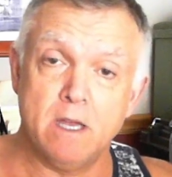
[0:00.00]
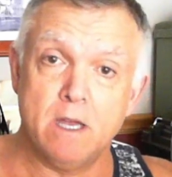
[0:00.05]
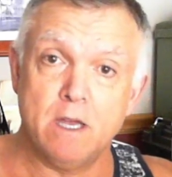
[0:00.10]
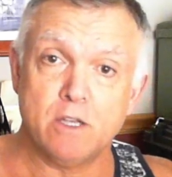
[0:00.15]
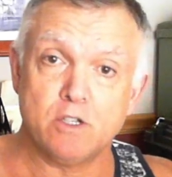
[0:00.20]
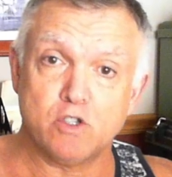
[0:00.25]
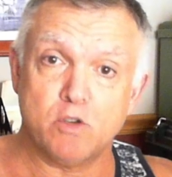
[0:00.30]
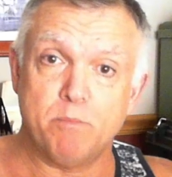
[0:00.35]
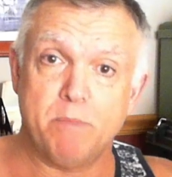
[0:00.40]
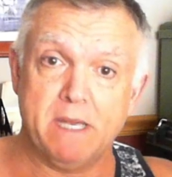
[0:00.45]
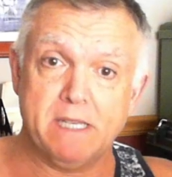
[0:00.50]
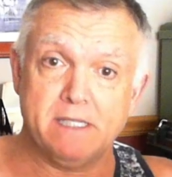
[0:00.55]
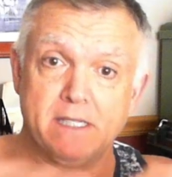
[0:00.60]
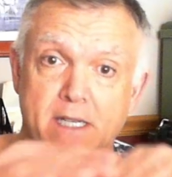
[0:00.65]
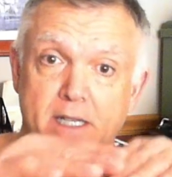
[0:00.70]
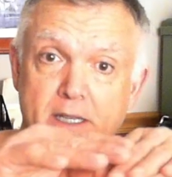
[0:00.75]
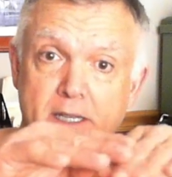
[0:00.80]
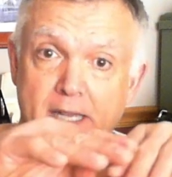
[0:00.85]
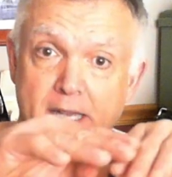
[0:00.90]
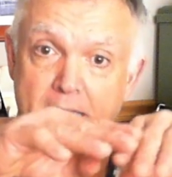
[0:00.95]
So
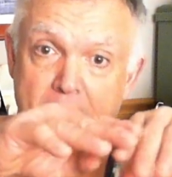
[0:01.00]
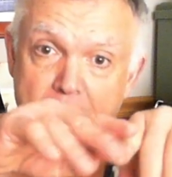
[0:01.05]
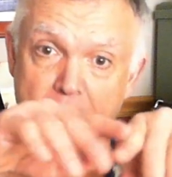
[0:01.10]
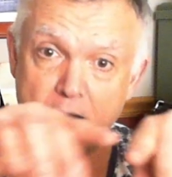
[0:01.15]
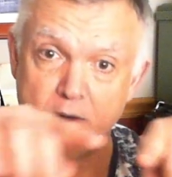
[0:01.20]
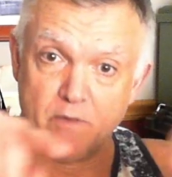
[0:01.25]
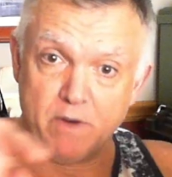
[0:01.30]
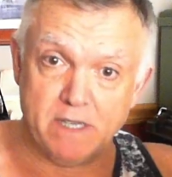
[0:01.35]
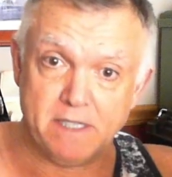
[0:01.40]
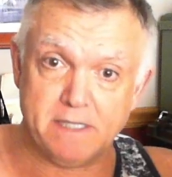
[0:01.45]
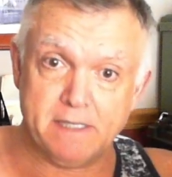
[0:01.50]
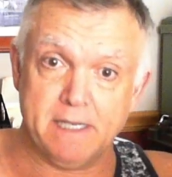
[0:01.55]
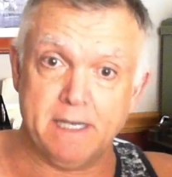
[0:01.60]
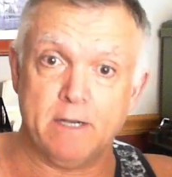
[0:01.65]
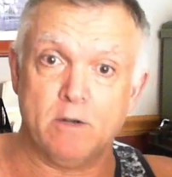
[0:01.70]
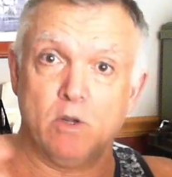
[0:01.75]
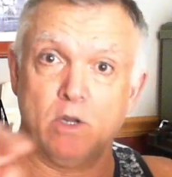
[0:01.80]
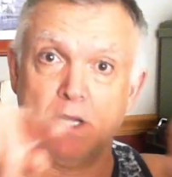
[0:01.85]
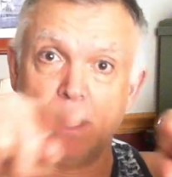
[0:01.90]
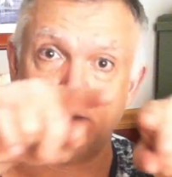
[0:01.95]
basically every
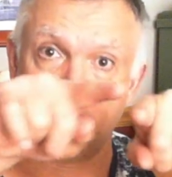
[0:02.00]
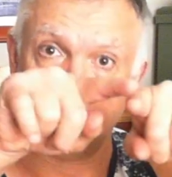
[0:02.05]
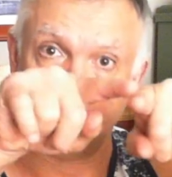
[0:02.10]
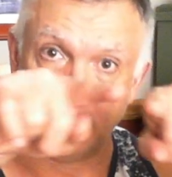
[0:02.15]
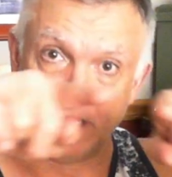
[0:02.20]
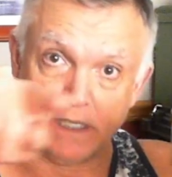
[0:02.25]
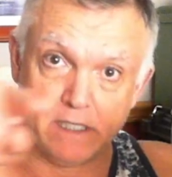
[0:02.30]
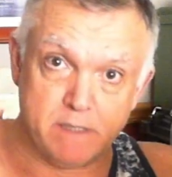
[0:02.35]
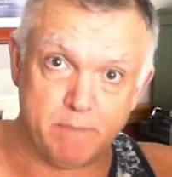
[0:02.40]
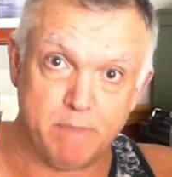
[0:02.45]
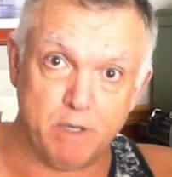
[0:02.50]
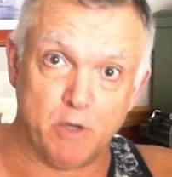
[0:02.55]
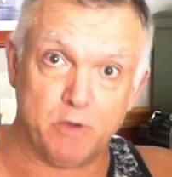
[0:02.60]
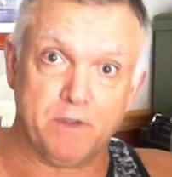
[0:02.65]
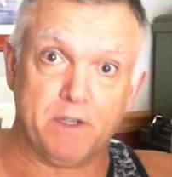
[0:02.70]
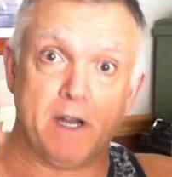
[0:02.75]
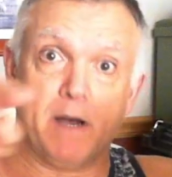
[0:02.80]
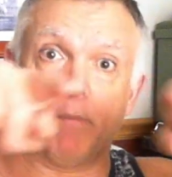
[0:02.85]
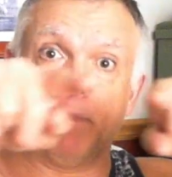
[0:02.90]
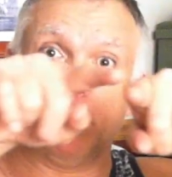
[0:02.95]
single level is
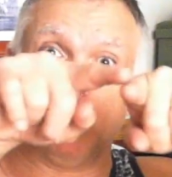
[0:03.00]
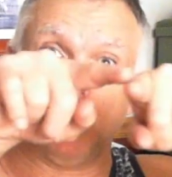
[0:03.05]
built up